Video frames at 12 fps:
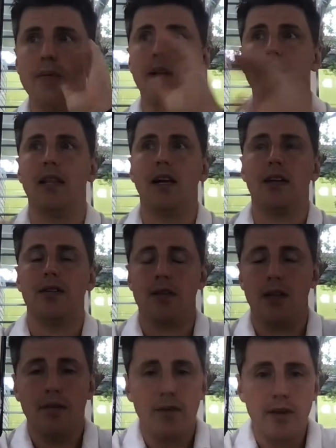and I used
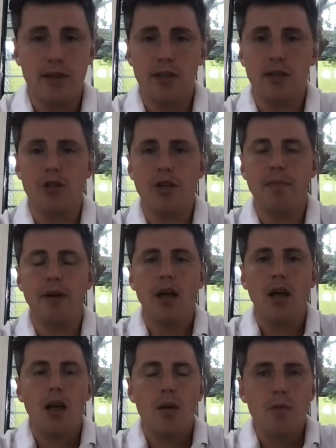to love going to the gym
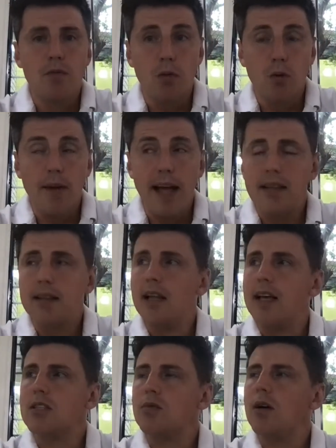before that
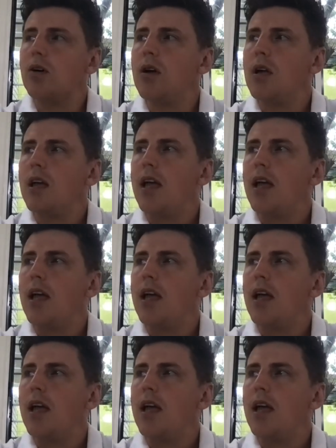as well.